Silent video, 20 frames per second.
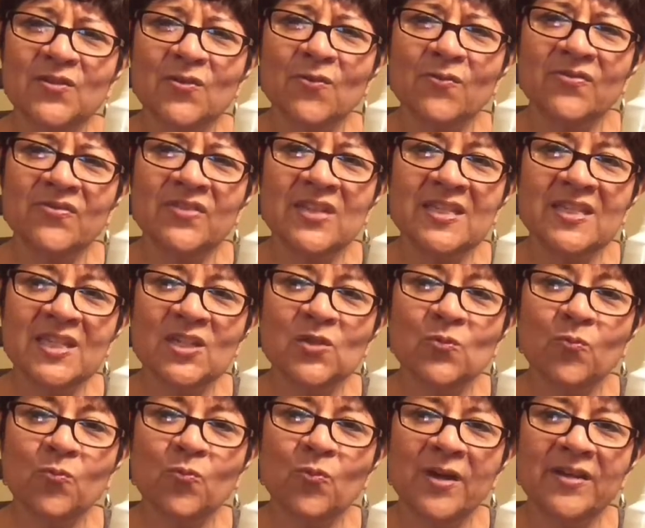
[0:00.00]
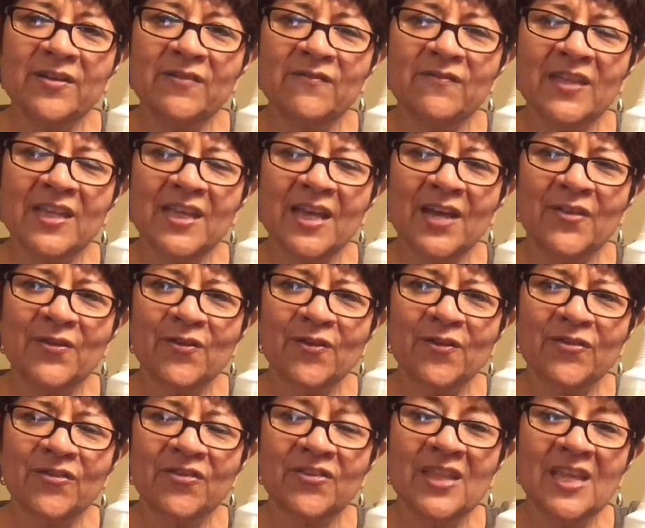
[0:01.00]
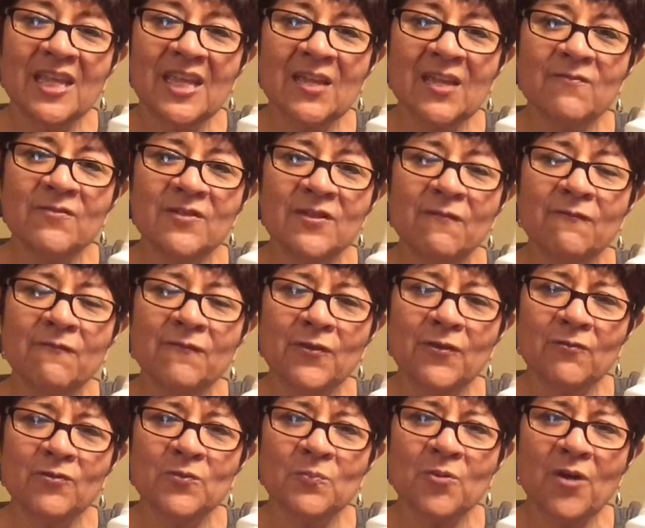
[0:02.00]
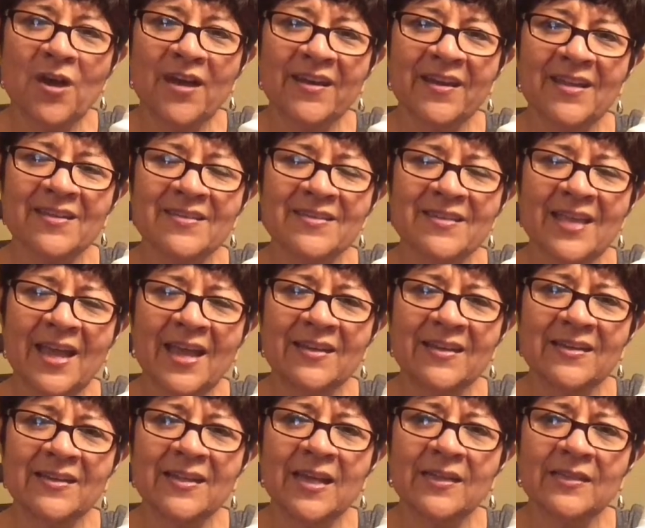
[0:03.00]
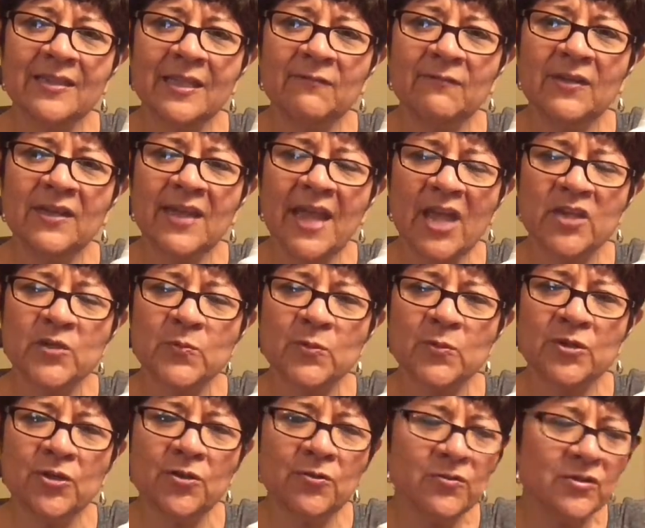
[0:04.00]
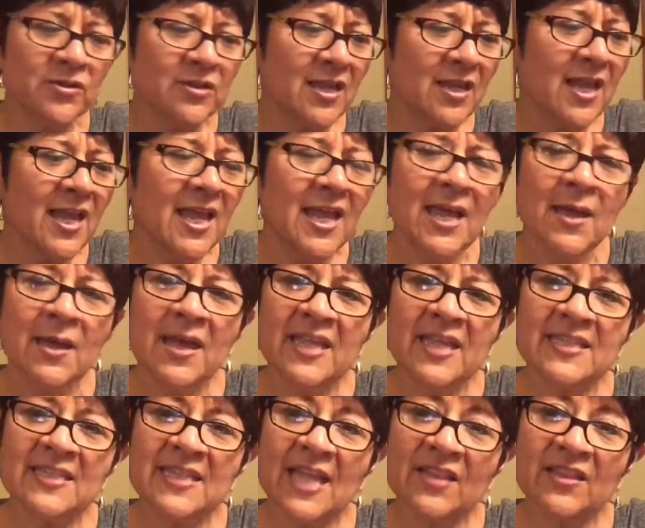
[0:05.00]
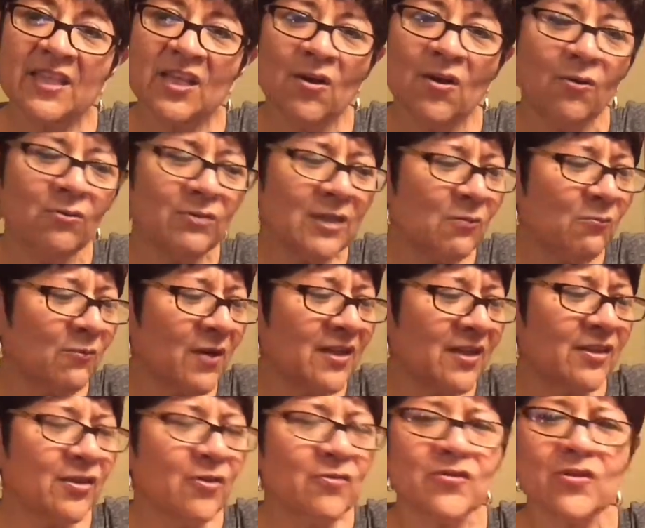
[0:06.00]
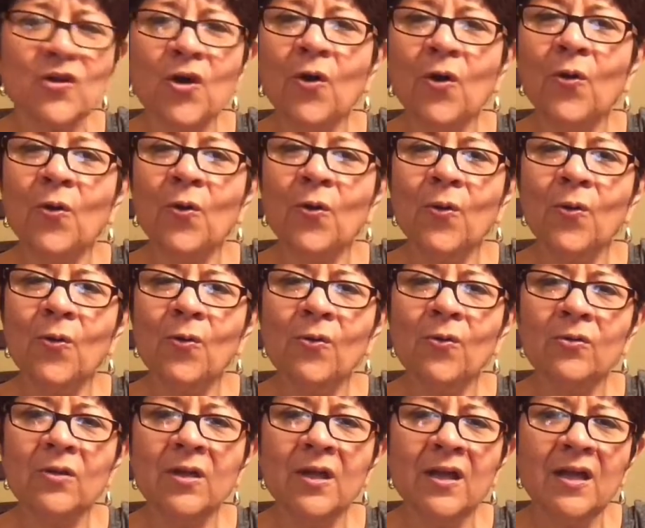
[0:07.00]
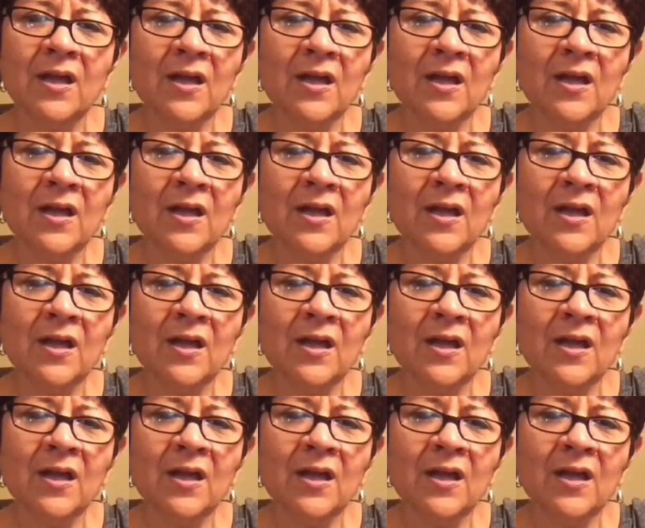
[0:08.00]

so this is one of the other Thieves Infused products that Young Living has produced. It's not the only one. There's a whole